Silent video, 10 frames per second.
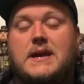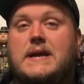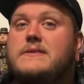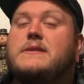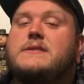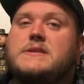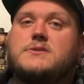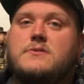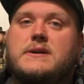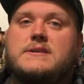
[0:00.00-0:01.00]
And this
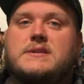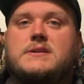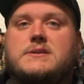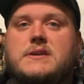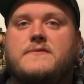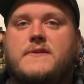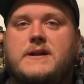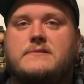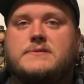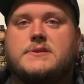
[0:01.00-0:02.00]
story essentially
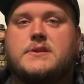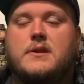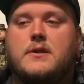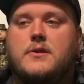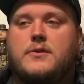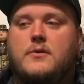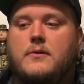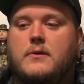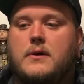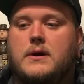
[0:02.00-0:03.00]
follows
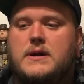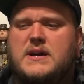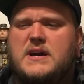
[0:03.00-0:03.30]
Thor